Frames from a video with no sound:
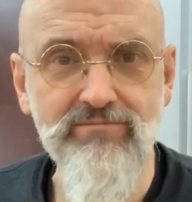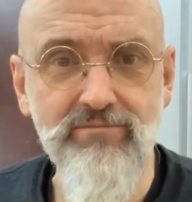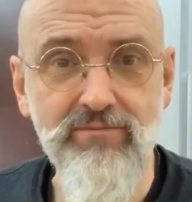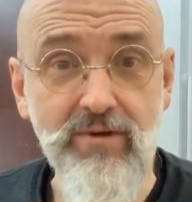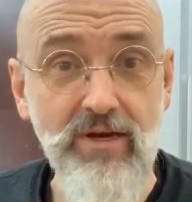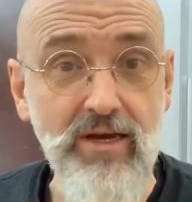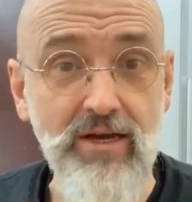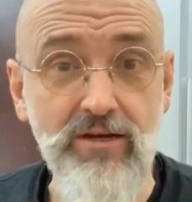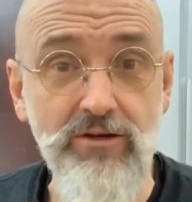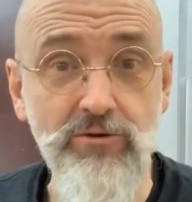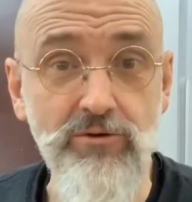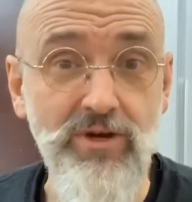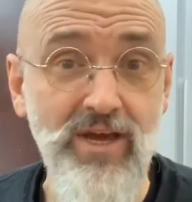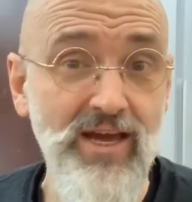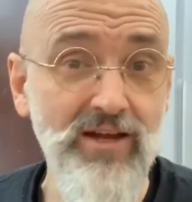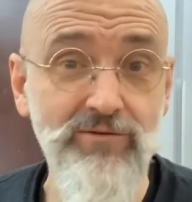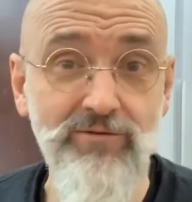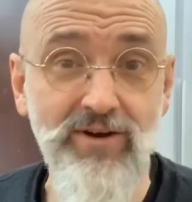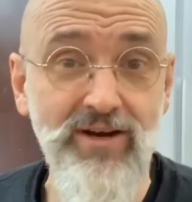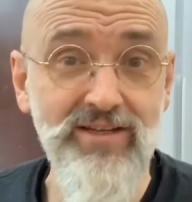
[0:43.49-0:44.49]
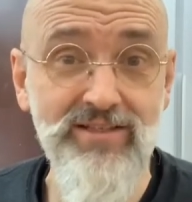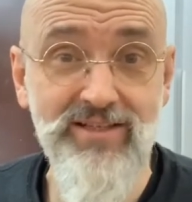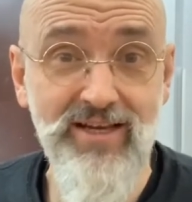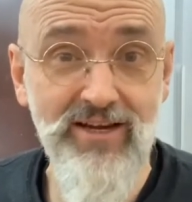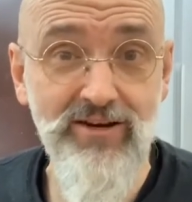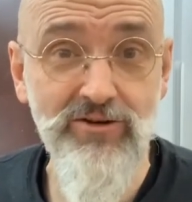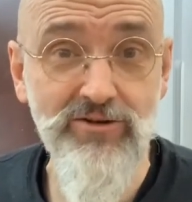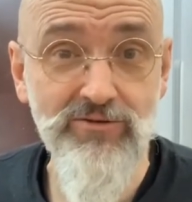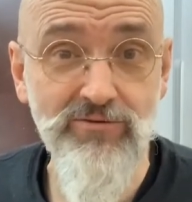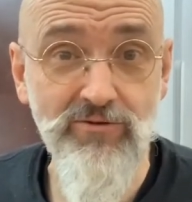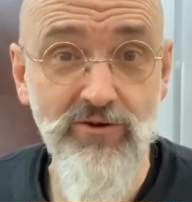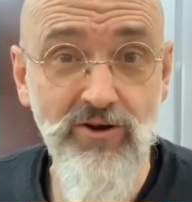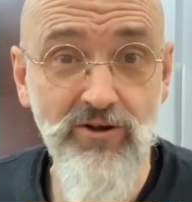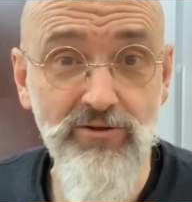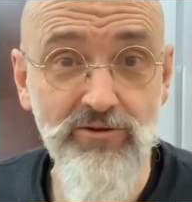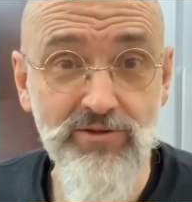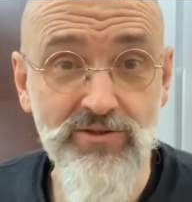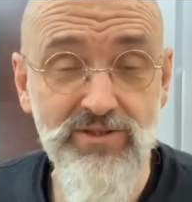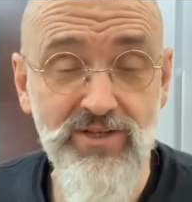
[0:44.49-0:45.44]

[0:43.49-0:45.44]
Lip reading: and you can't find takers for all those